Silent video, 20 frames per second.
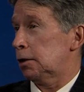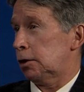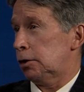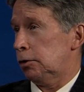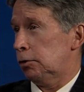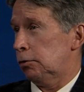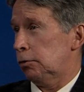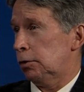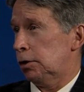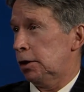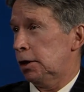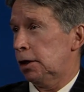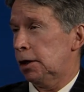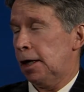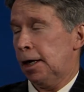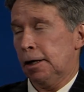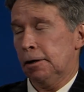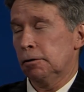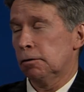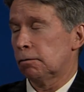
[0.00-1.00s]
to the
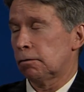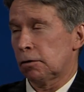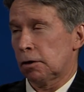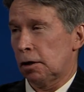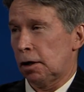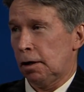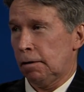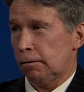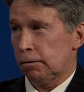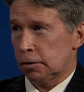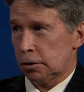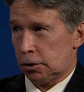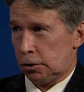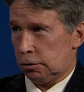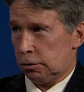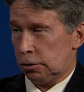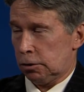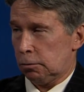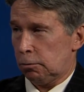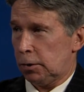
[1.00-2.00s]
Andover office
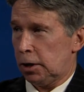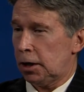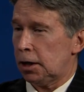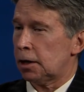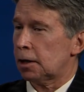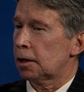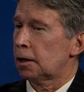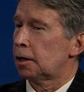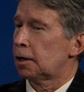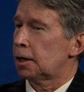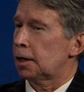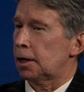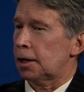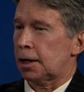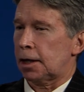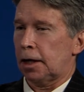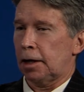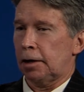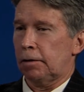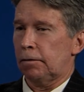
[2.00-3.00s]
during the week
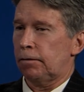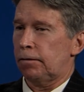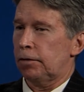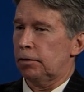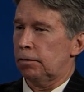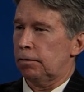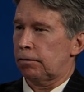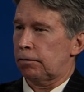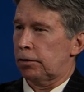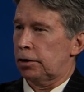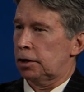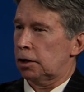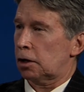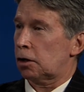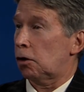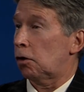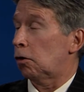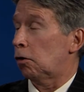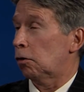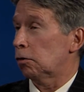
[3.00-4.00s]
can feel free to
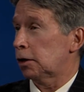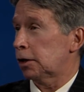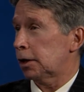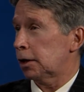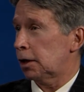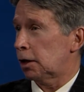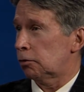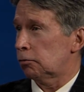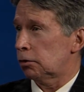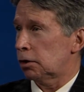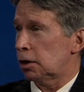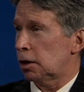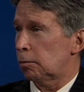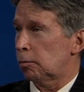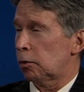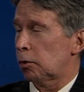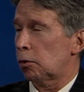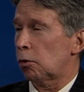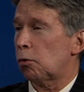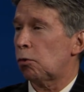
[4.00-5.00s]
call the 800
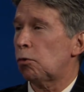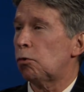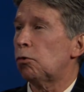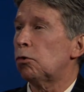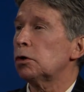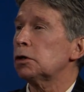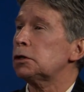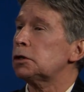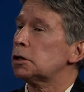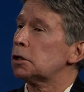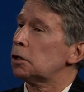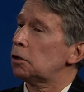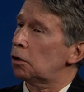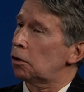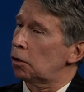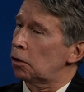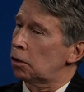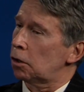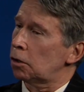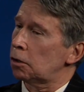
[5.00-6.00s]
number or to
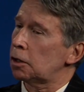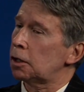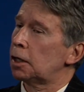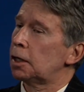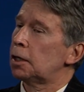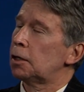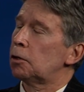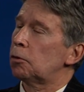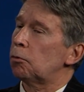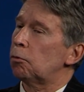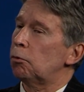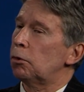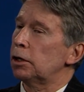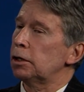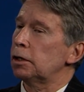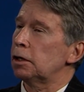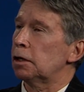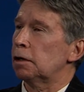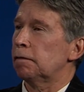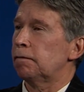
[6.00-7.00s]
call
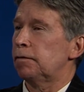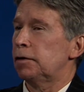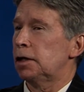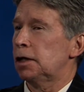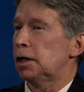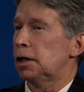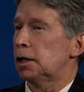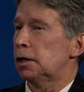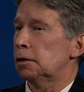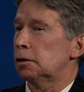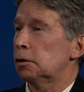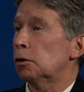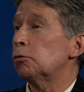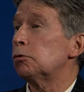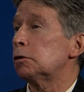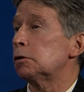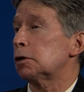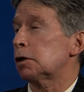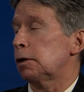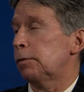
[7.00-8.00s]
one of the
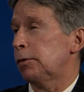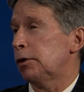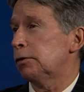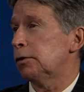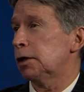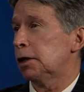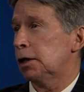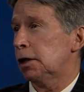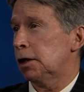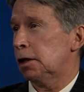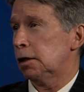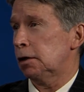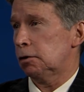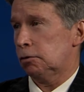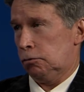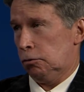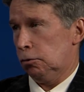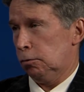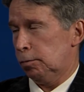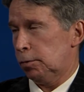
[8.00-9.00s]
local community
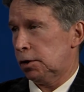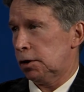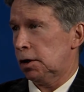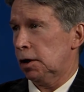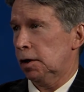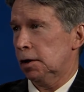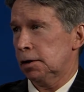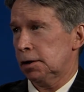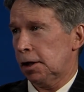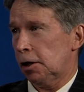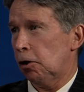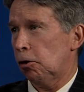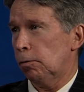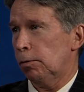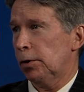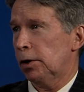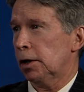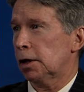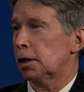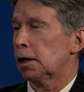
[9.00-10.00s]
groups that is
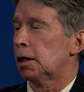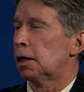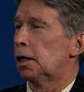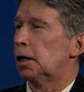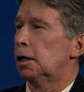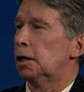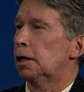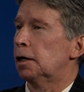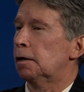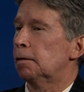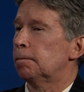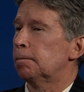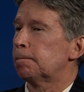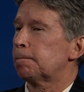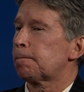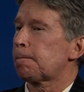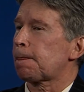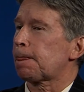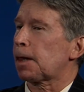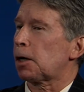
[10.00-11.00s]
helping.
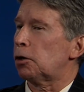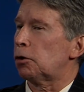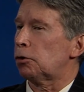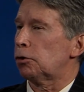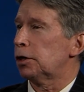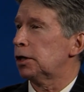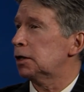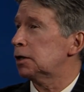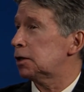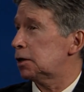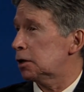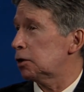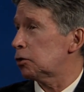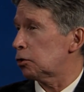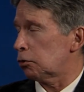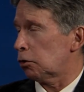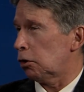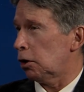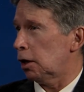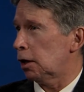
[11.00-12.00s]
Ernie
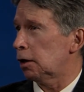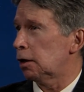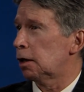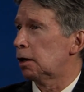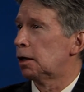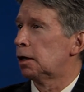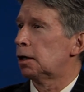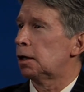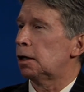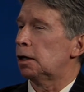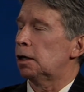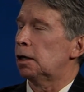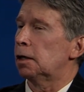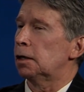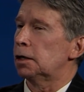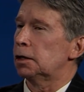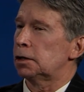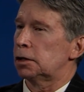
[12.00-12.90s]
Cintron is